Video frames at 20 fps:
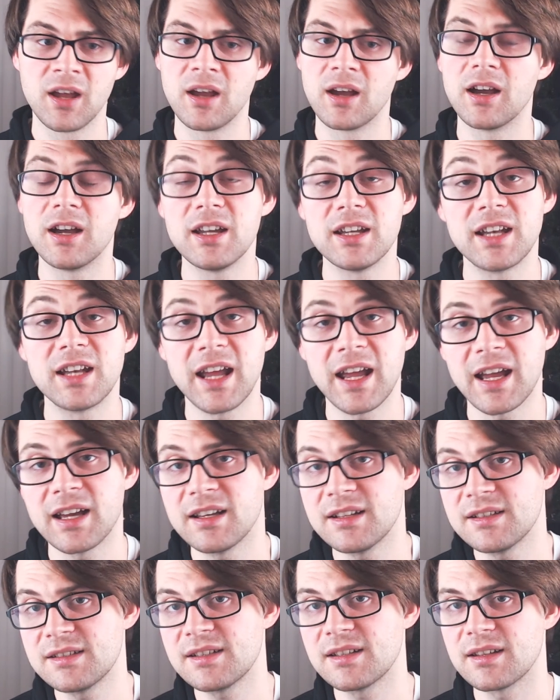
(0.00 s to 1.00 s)
It
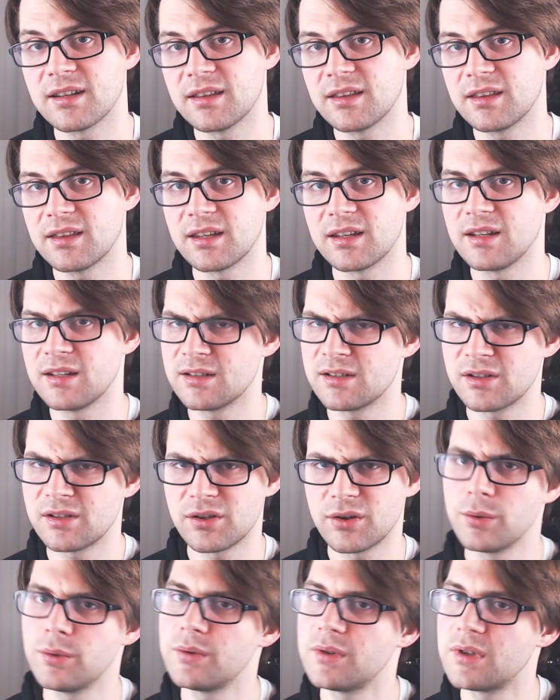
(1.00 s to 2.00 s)
has these
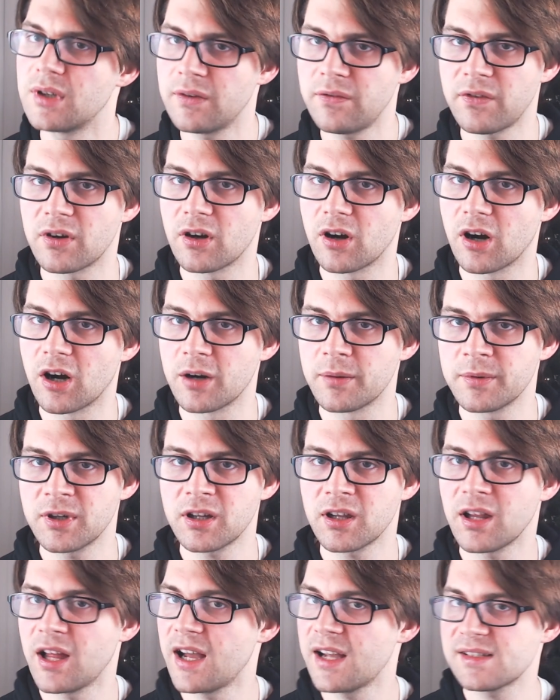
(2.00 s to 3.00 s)
two different armor
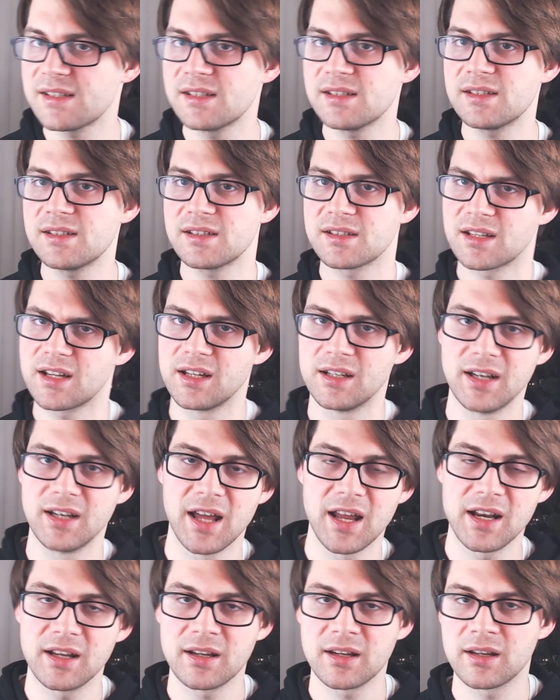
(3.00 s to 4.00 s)
classes,
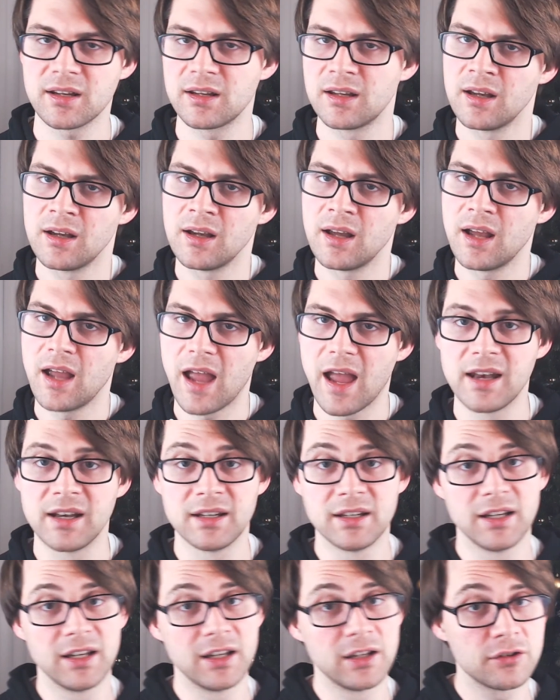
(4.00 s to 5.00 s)
kinetic and
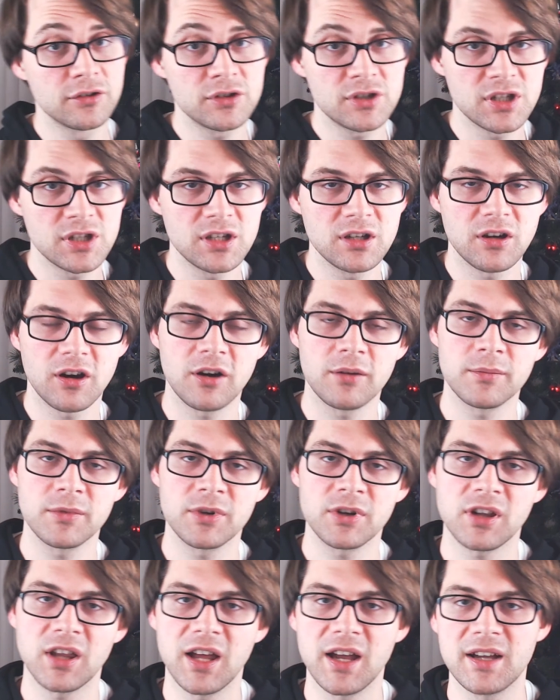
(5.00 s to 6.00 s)
energy armor
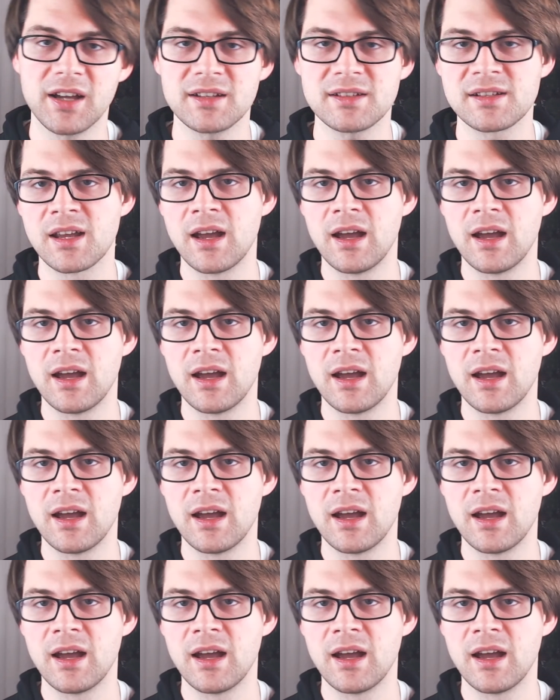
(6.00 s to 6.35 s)
class.